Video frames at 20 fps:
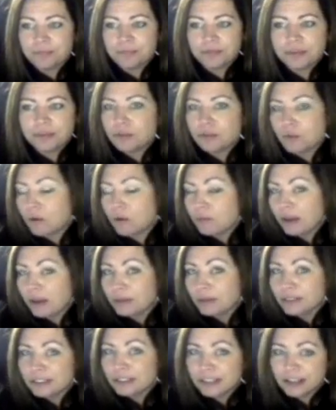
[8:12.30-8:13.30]
You won't be
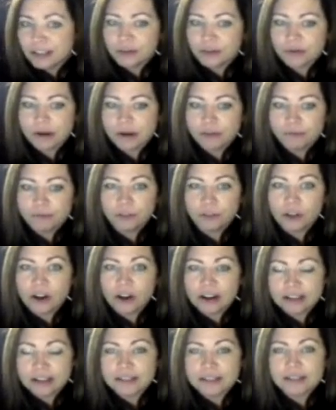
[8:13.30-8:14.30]
able to see your own
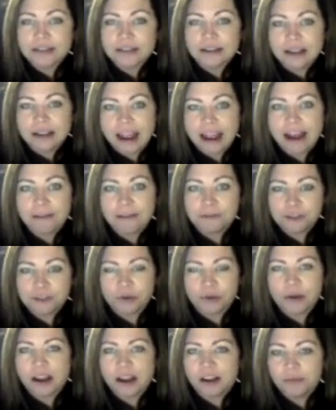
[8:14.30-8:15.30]
flaws after
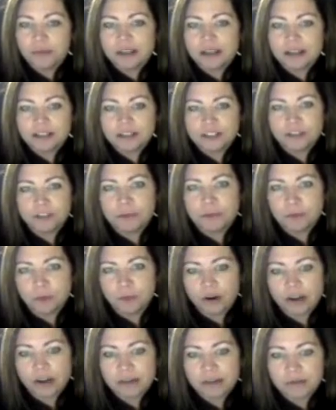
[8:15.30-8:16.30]
a while because you've been
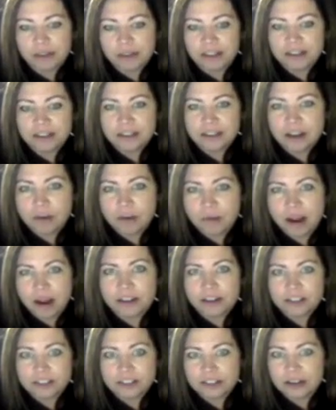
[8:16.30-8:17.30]
working with it so
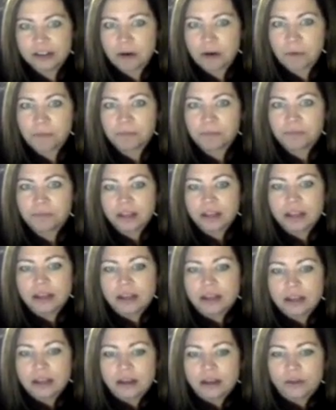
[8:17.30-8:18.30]
much. So
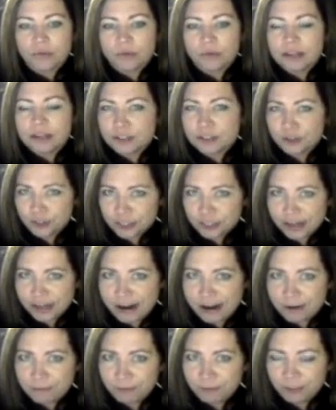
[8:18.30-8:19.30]
research
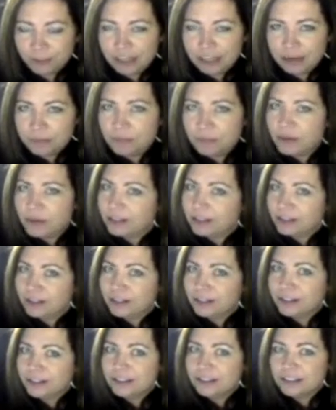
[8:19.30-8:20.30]
carefully, be a
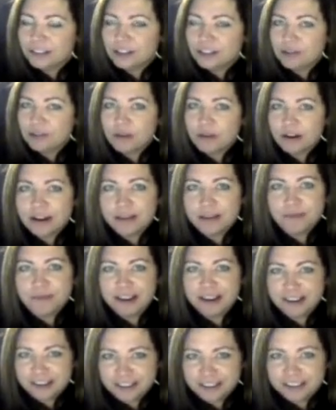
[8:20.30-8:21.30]
good consumer, and
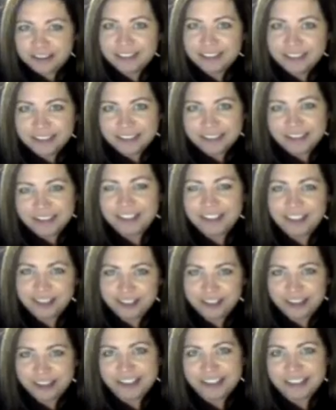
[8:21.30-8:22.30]
make good
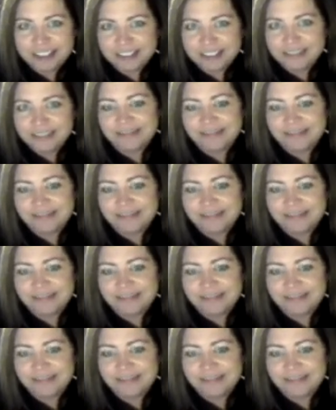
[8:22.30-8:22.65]
decisions.